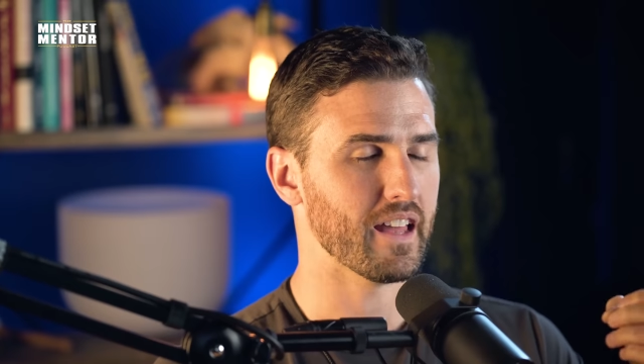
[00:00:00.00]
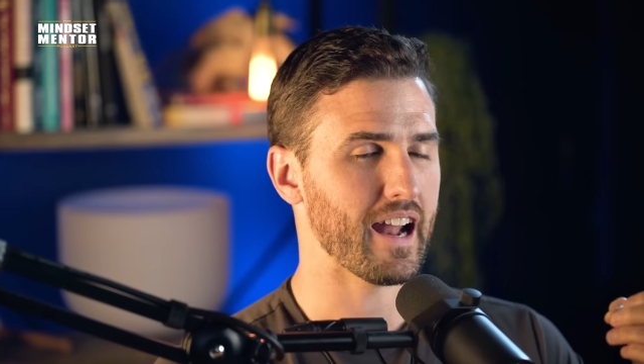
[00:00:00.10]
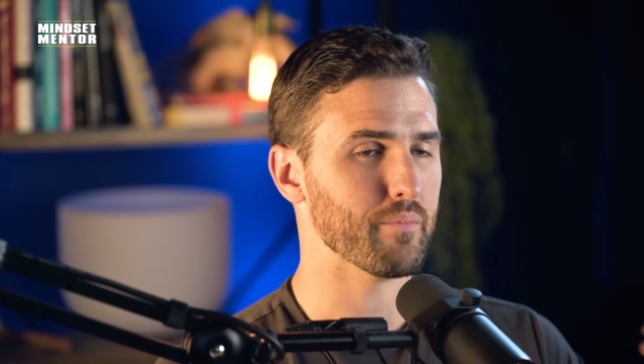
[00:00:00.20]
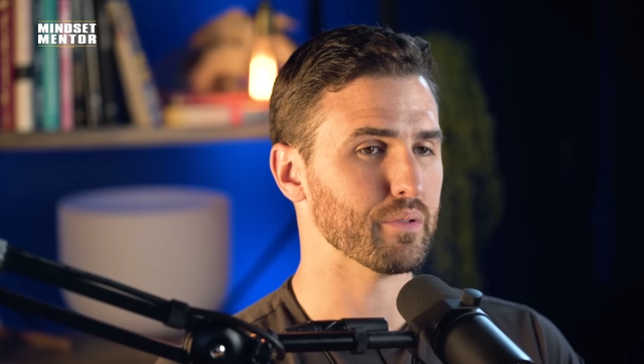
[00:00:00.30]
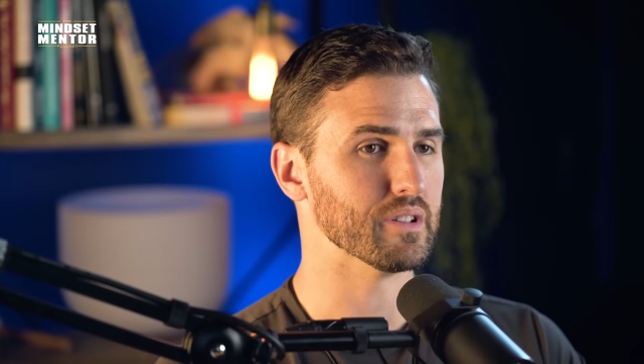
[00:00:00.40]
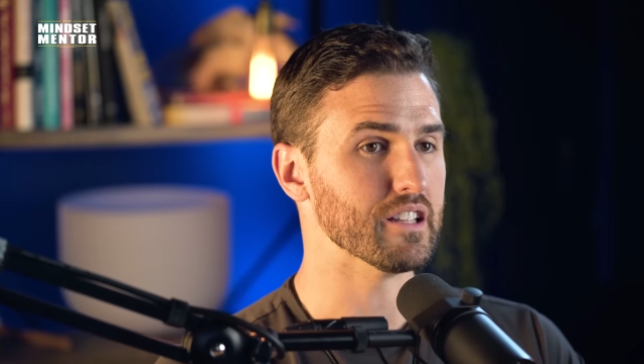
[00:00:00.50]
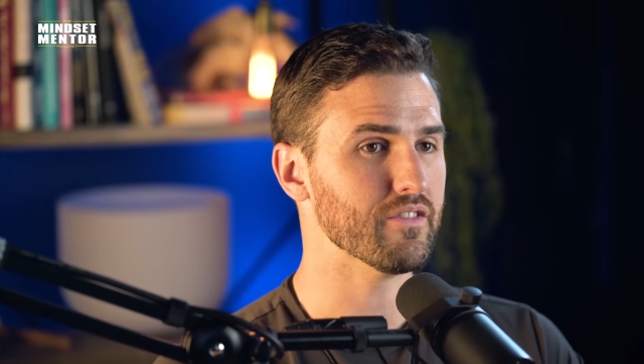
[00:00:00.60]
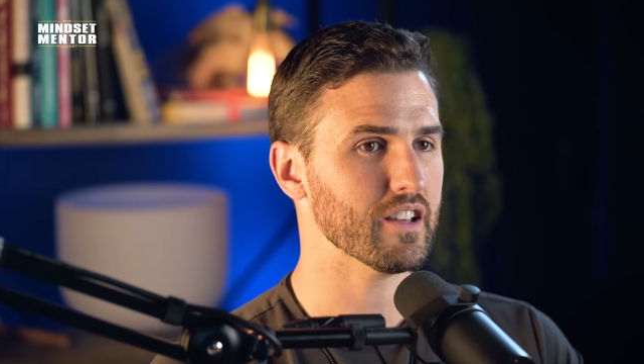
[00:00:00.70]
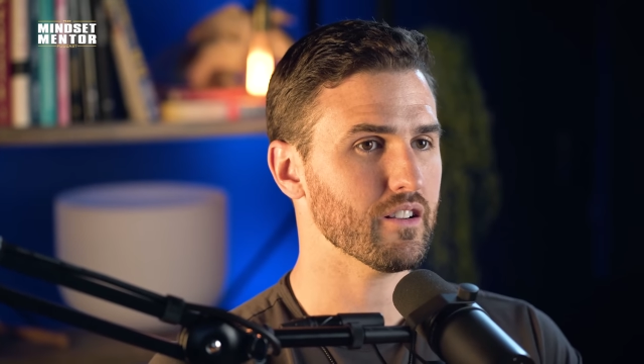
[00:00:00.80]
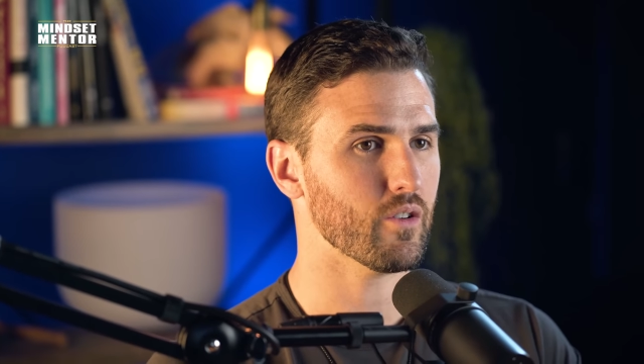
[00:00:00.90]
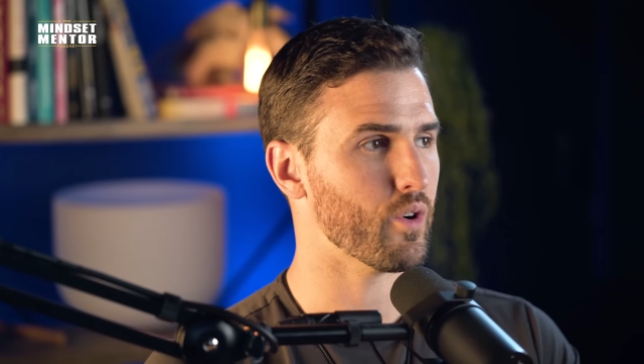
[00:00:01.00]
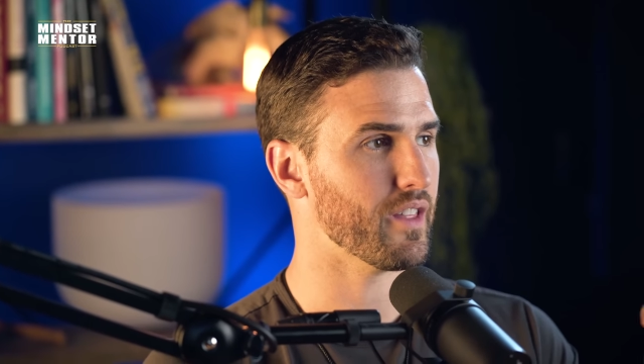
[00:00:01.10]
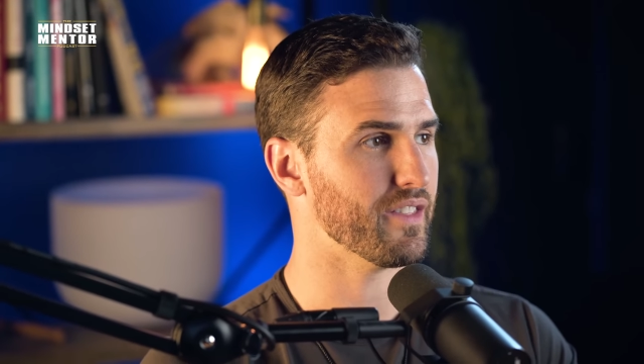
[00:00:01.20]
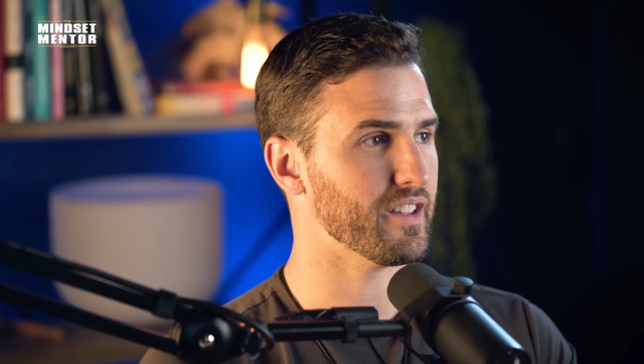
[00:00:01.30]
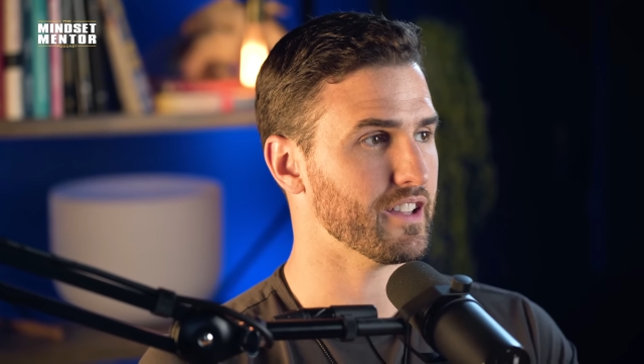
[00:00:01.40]
I believe in or
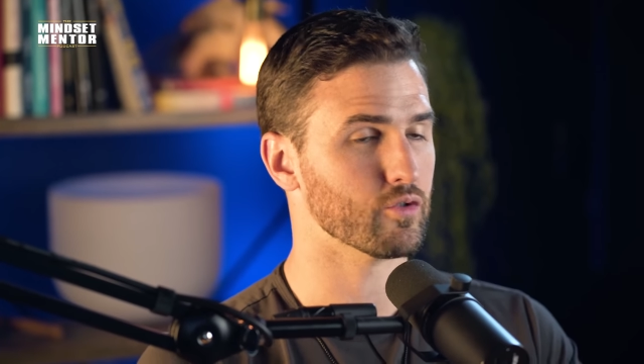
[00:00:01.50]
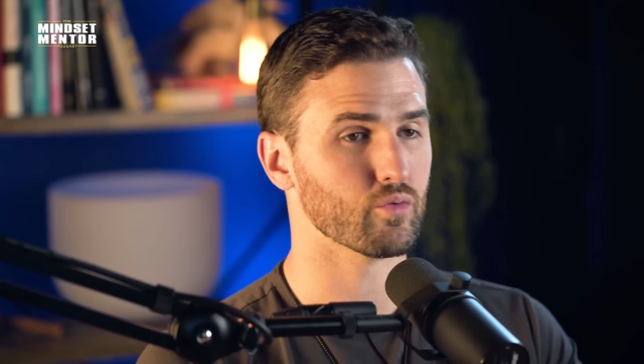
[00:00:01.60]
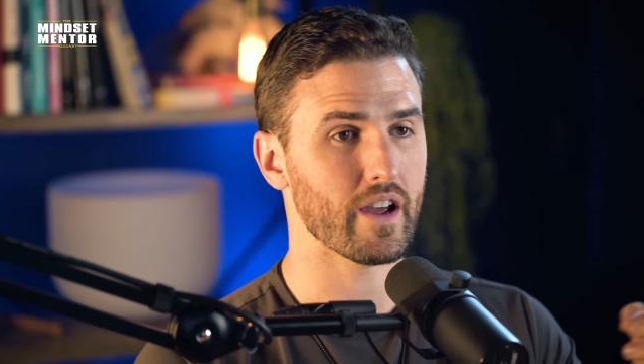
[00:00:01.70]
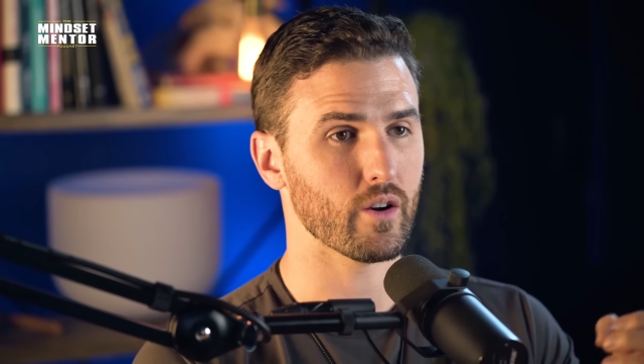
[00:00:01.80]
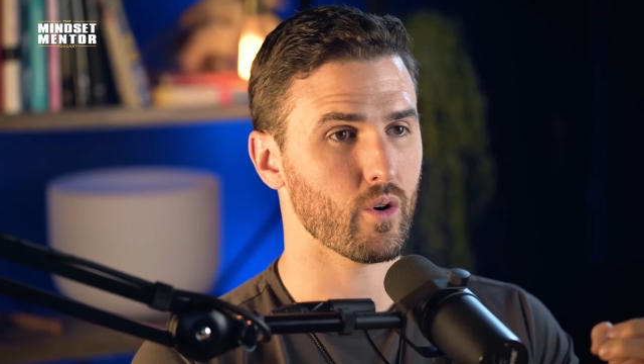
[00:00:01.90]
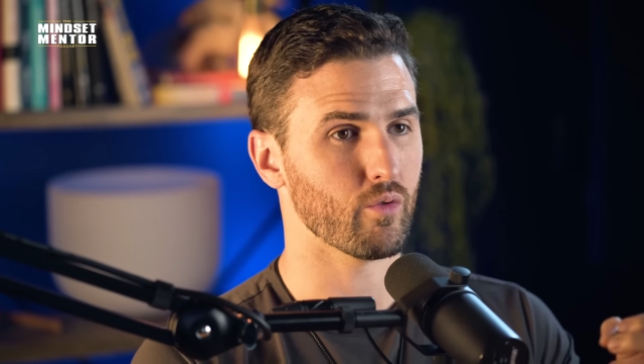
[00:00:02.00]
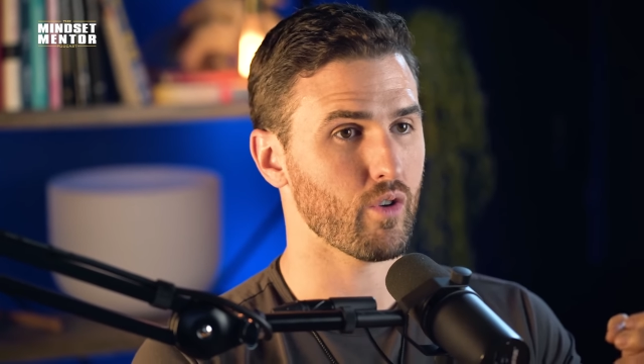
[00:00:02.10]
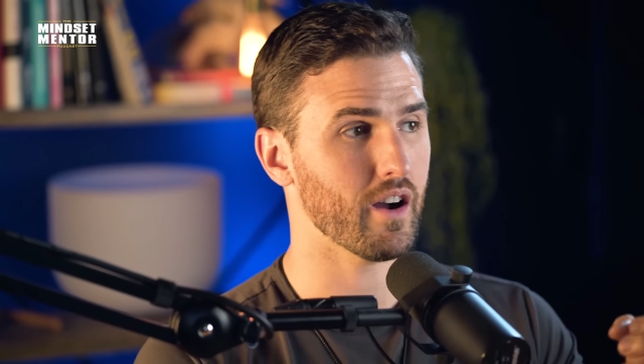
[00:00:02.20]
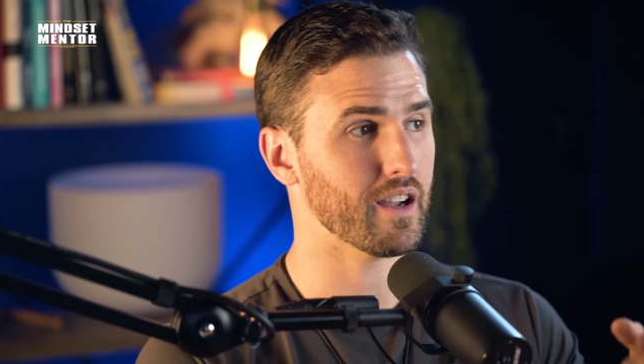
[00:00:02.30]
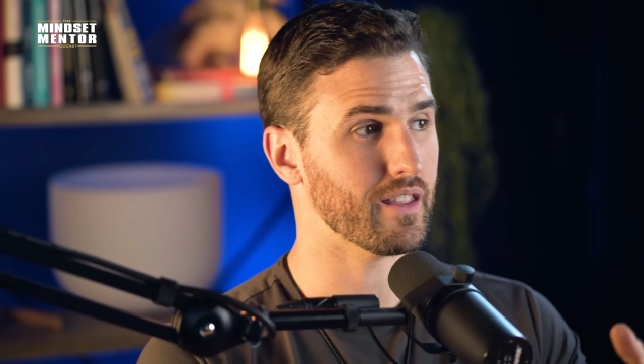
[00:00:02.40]
that I think is right or wrong.